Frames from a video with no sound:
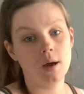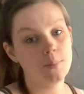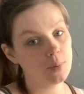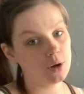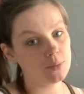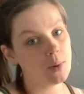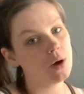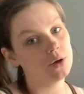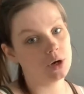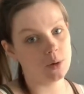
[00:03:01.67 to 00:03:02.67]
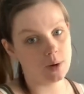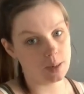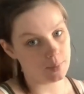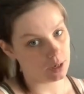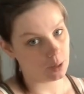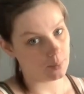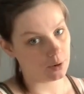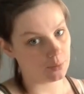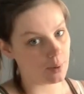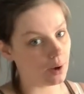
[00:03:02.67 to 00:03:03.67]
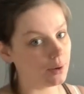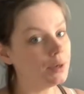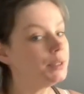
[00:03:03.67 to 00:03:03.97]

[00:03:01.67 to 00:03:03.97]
birth ball, you're going to want to bring your birth ball.